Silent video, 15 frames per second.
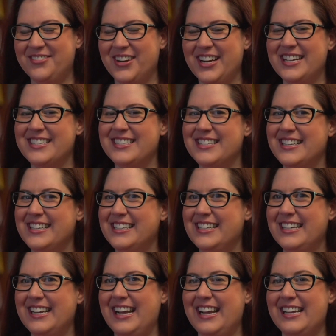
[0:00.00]
race,
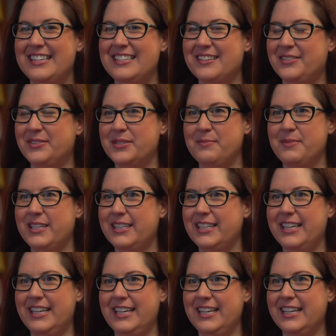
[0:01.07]
and
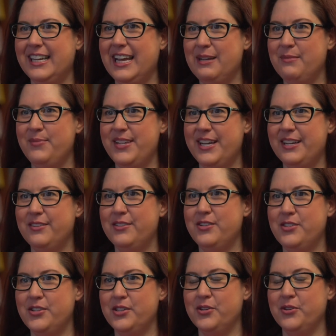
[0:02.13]
ultimately it came down
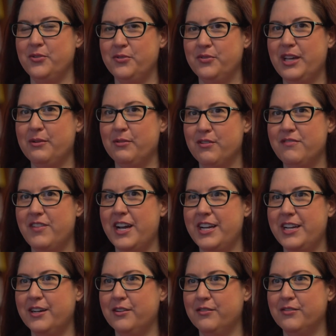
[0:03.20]
to they were
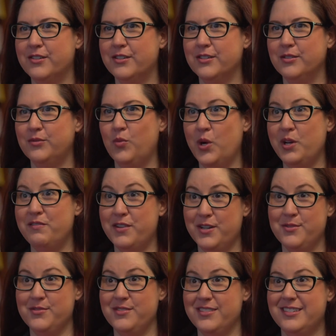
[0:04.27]
fighting over one
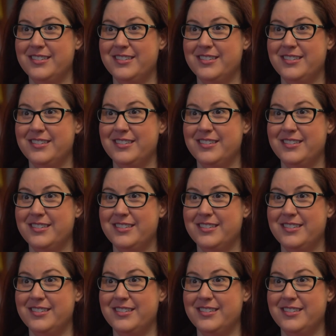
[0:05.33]
vote.